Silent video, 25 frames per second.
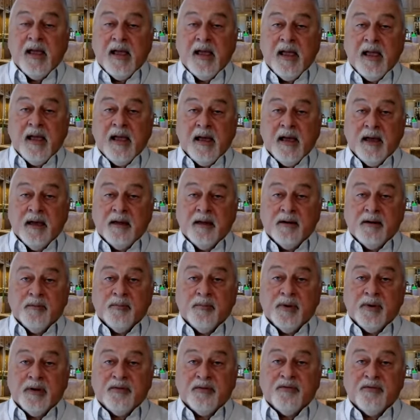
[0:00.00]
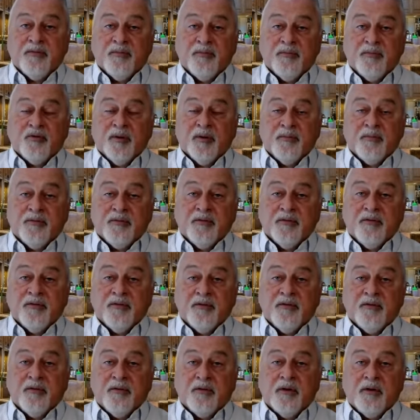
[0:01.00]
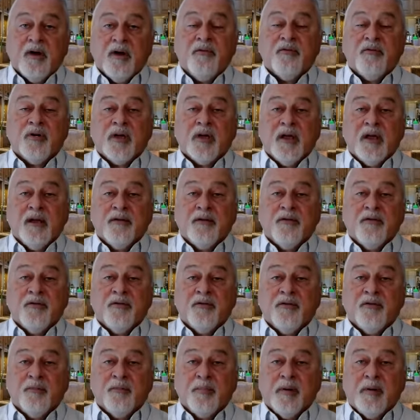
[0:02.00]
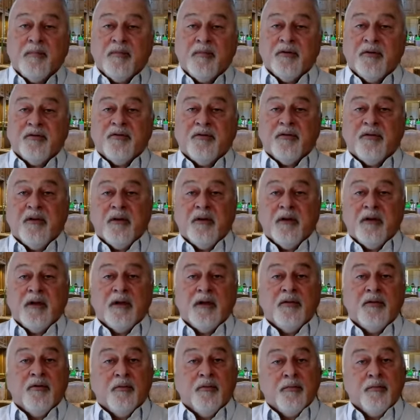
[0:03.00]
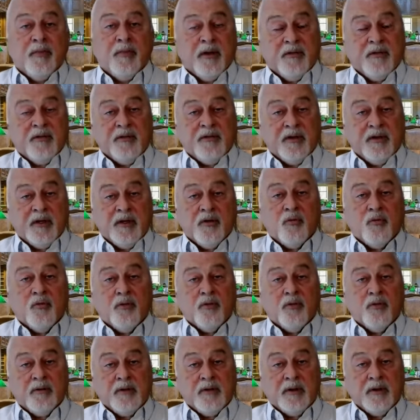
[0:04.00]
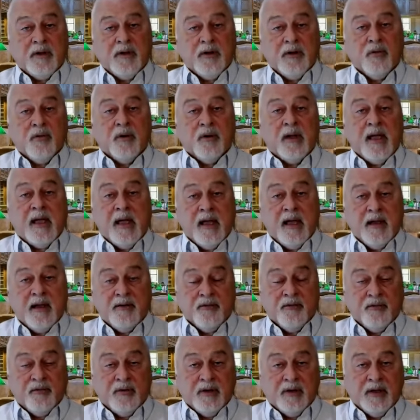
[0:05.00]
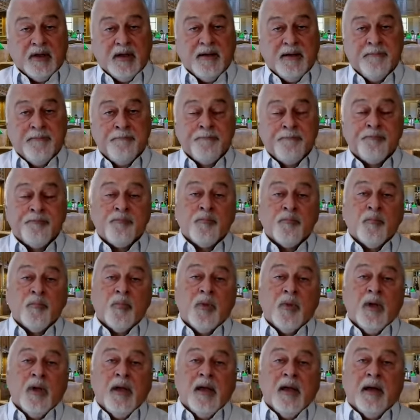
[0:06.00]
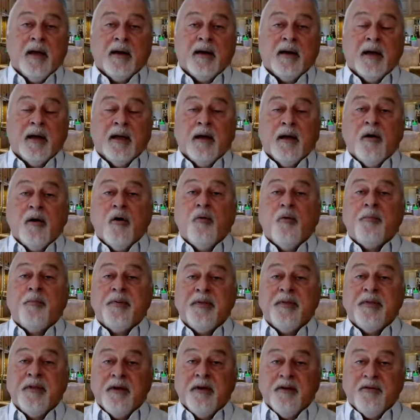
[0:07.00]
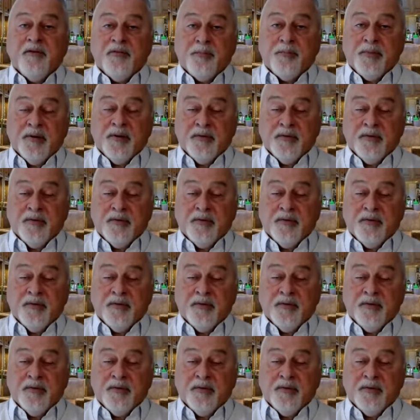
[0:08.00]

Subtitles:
And my subscriptions cover cases published either monthly, quarterly, or annually. And I open these